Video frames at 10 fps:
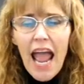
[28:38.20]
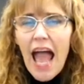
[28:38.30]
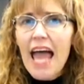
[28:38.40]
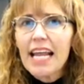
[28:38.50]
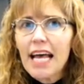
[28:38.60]

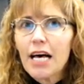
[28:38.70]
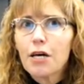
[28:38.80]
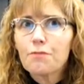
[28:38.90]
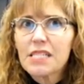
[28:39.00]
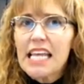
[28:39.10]
and it
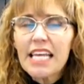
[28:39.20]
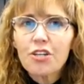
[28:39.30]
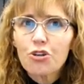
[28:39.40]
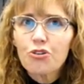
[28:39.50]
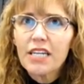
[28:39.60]
helps
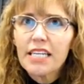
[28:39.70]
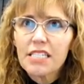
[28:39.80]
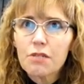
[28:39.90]
increase